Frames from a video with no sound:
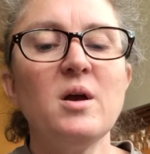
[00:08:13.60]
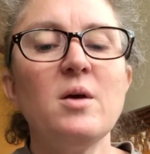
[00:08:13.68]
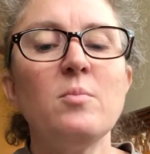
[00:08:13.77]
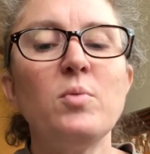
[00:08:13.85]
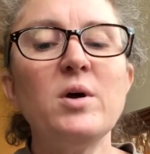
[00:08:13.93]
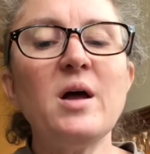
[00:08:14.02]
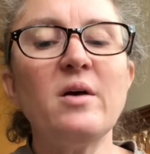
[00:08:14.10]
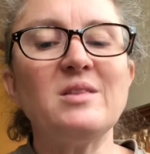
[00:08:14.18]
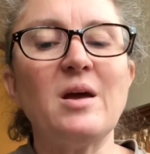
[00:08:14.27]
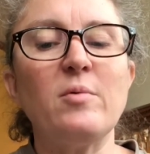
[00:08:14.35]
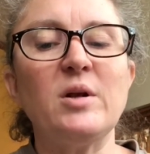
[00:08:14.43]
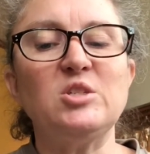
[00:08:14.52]
"Put out
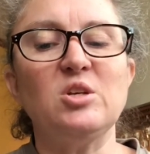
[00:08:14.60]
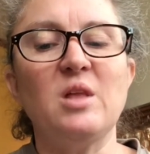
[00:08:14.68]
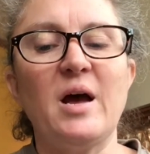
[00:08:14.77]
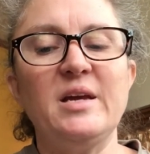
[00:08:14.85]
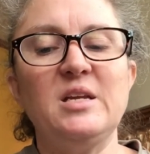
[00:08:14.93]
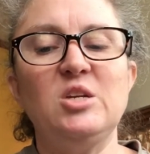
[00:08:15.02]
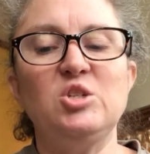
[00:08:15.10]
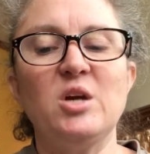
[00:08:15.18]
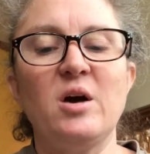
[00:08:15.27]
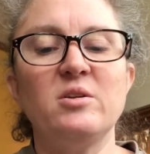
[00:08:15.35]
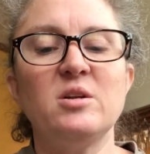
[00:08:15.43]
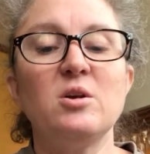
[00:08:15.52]
that wretched light," he
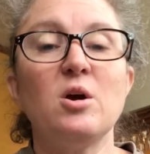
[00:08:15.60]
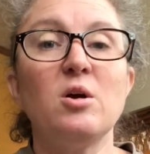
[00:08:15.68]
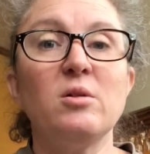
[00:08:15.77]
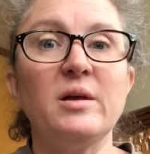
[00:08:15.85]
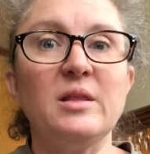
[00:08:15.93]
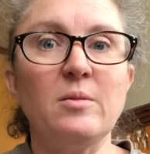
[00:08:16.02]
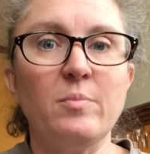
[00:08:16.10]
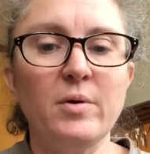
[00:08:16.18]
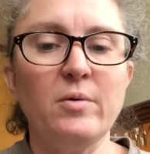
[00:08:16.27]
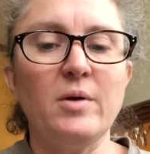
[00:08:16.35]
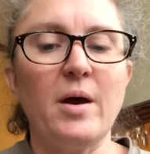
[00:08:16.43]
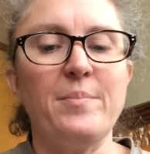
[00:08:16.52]
shouted, hurling the
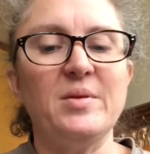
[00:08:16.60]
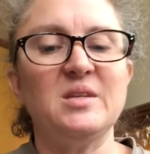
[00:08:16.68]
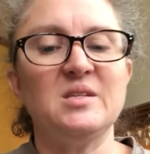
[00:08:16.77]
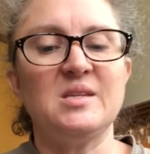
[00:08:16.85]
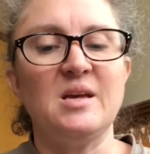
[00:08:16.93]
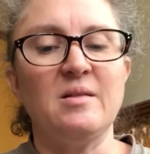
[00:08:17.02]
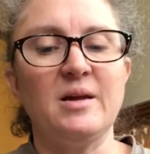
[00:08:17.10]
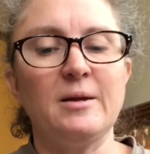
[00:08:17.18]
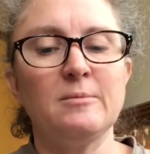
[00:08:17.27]
boot up at the ceiling.